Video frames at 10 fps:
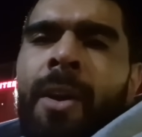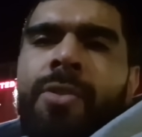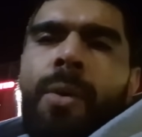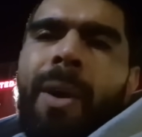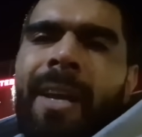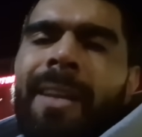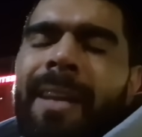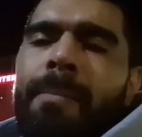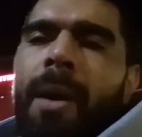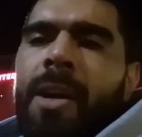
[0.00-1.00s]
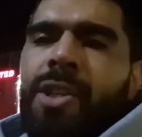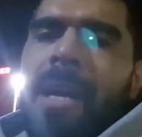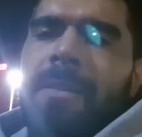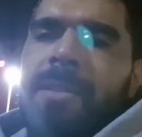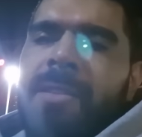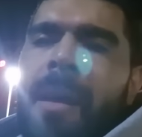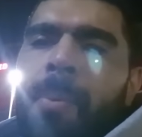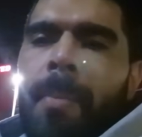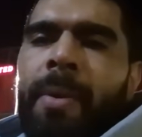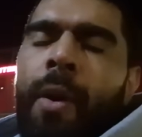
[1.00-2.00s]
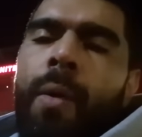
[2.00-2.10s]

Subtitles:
So we're going to need Martial to step up and